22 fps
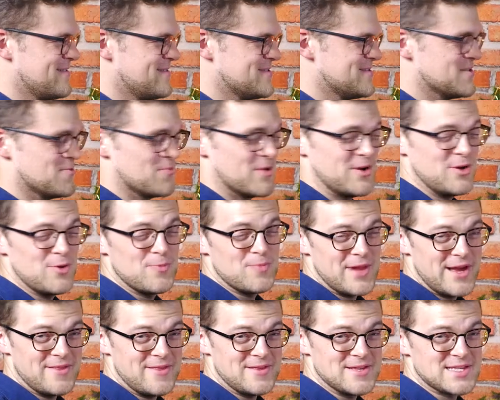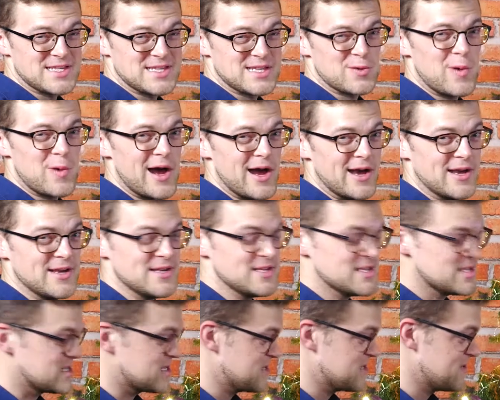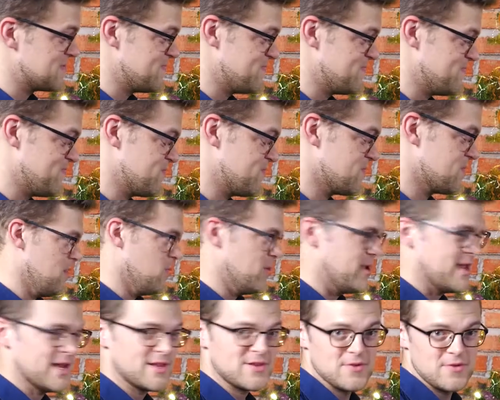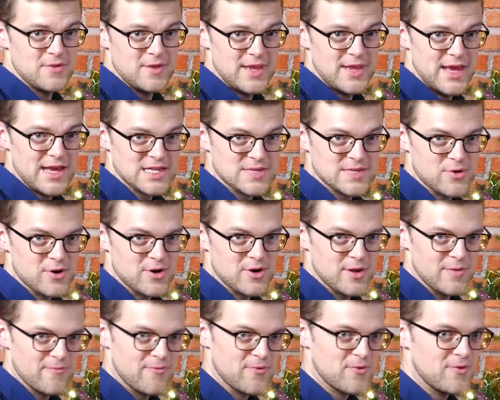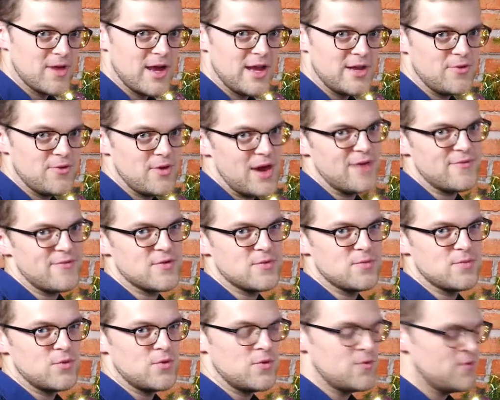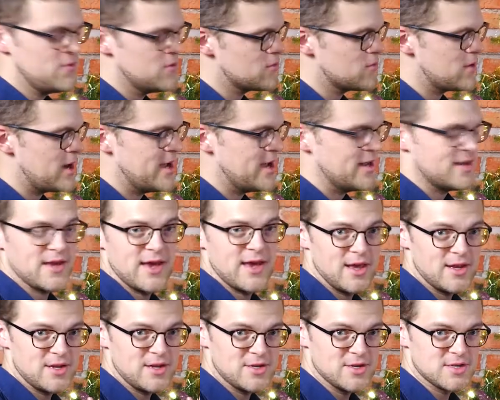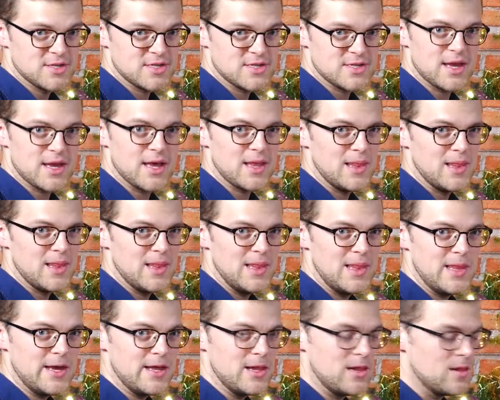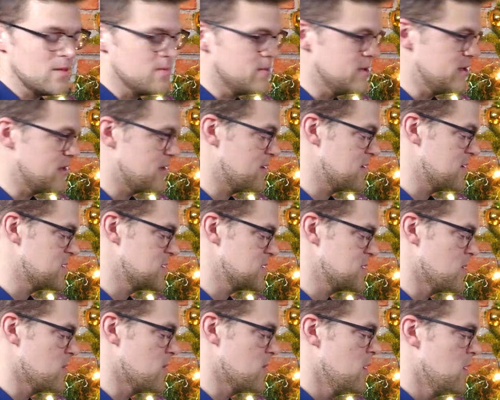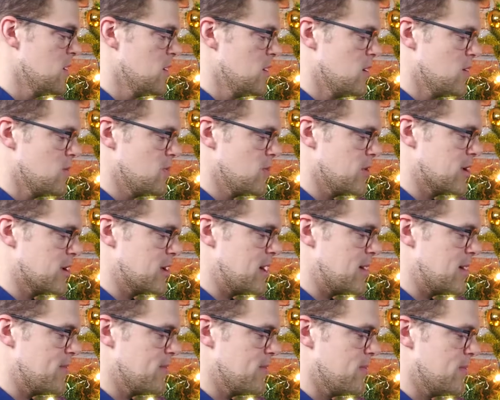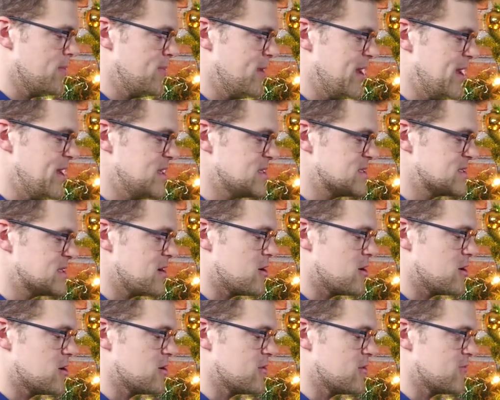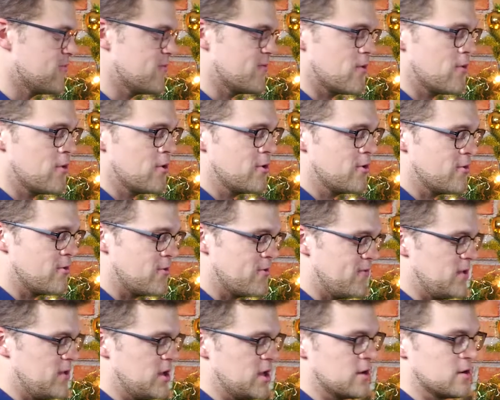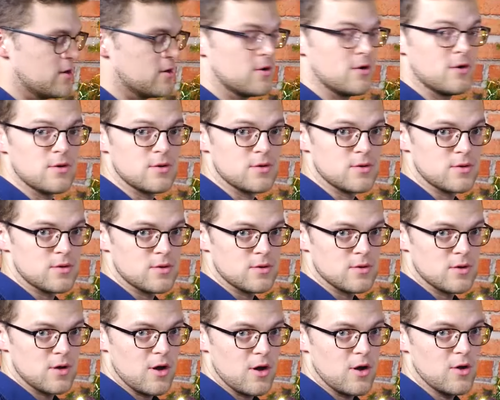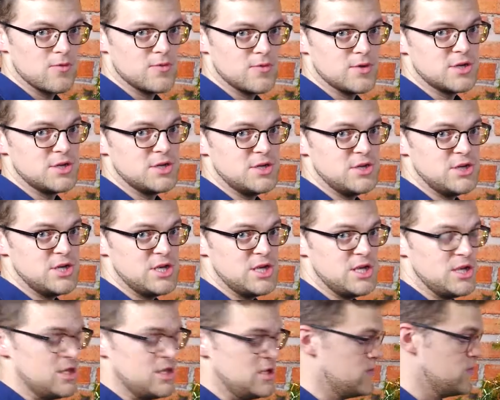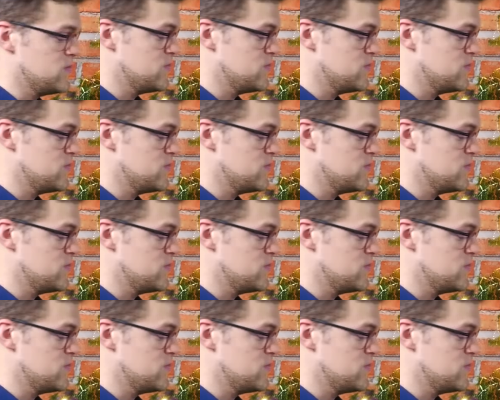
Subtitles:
So when you play this twice, we get to the next part. And for that you have to move your right hand just a little bit. So we're gonna place our 4th finger on the G,